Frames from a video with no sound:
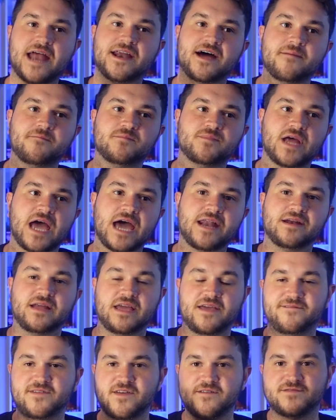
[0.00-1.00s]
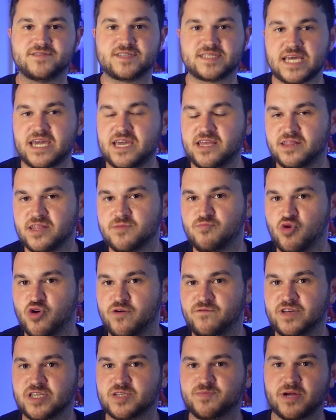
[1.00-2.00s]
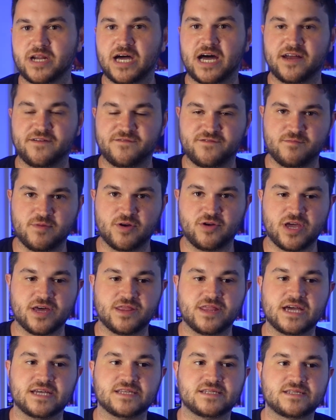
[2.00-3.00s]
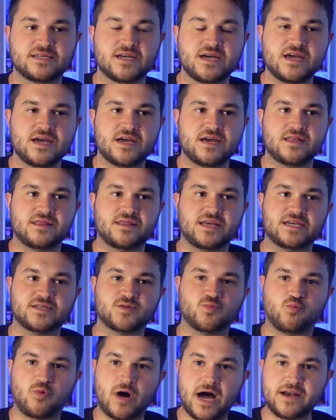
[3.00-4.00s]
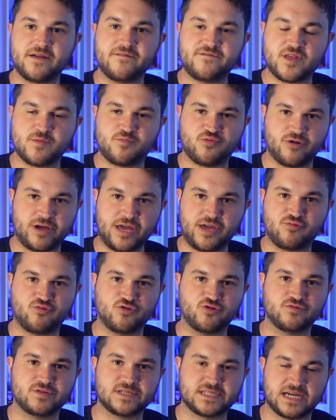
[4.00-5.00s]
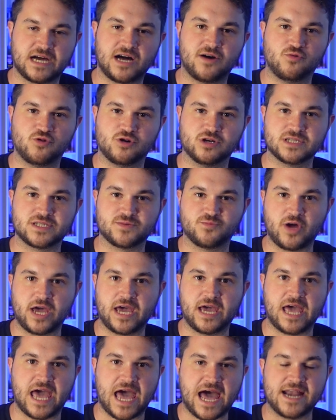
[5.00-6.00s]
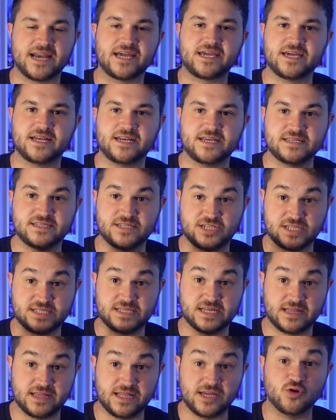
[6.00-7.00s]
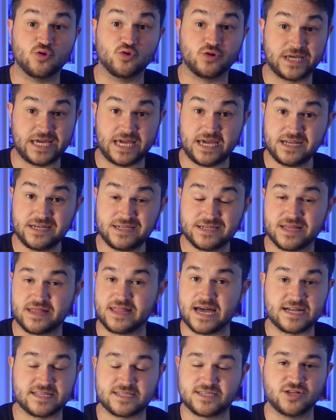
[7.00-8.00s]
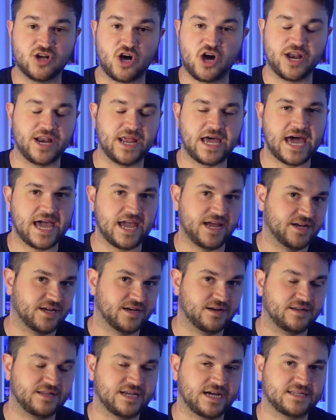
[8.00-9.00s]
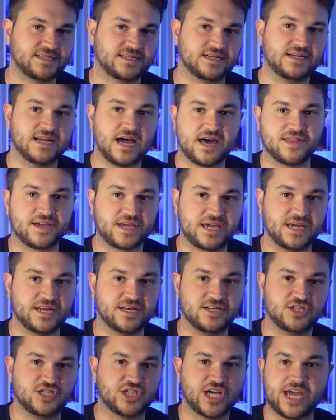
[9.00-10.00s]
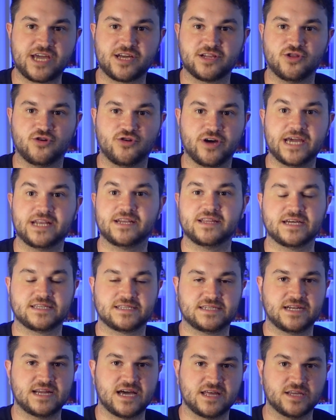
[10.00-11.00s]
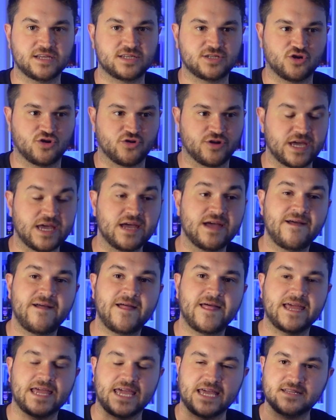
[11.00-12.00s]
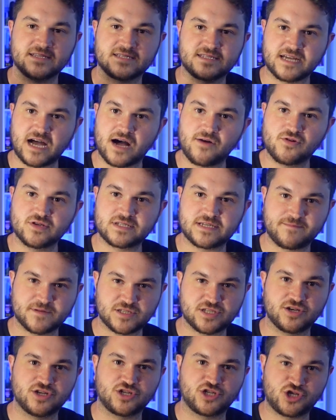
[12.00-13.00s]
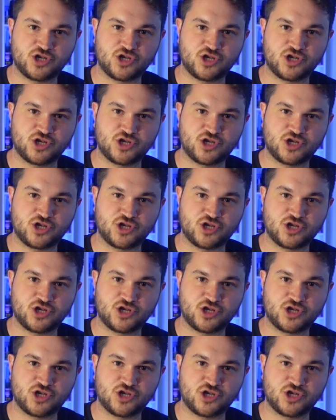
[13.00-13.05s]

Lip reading: and if you've seen the movies but are unfamiliar, there's one of the prequel Star Wars where Anakin is just a little kid. That's not Hayden. That's another kid, Jake Lloyd. That's another story. In Star Wars Episode